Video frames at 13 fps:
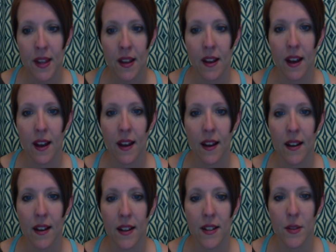
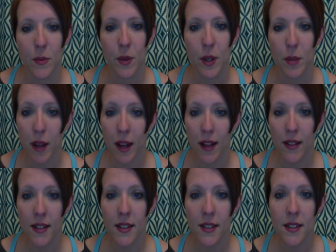and we're going to play a
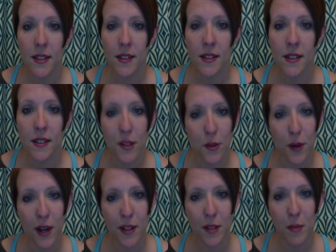little
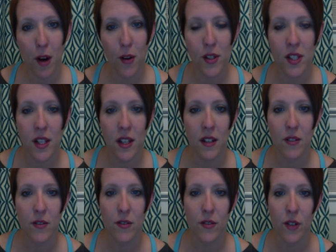direct democracy
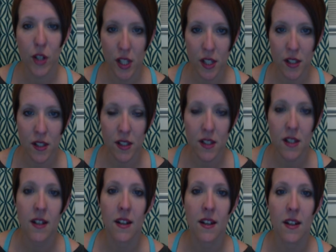versus
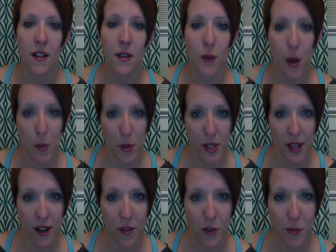
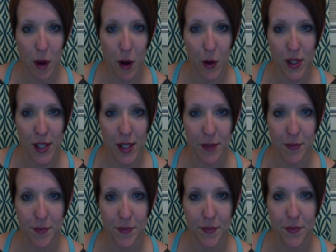representative democracy.
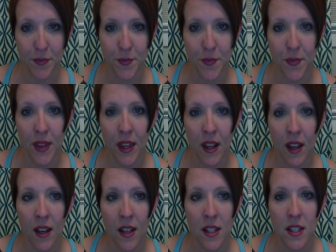
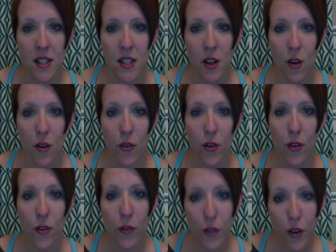So for the
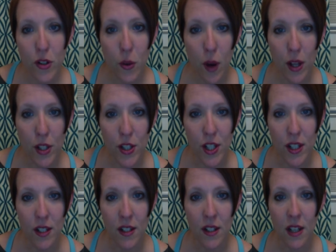first question,